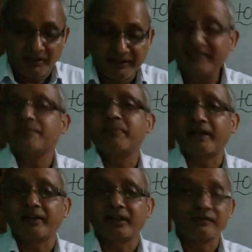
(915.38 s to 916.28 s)
next
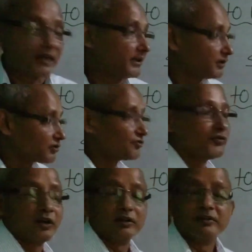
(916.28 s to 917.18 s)
paragraph I got to
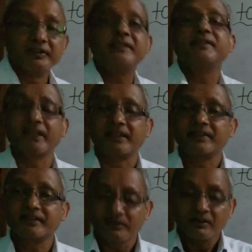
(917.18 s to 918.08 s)
follow these
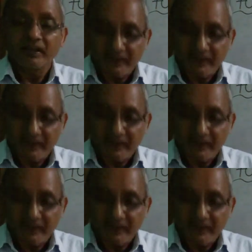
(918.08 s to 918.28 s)
things.